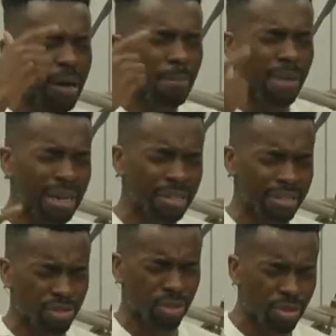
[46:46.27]
our
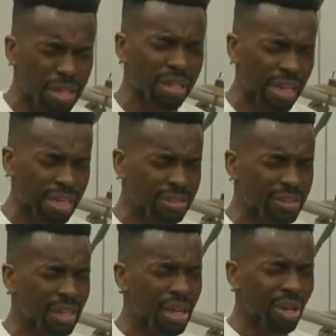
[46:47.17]
mindset to realize
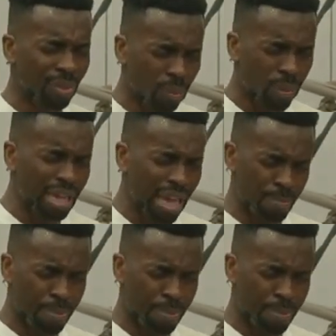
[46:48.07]
we are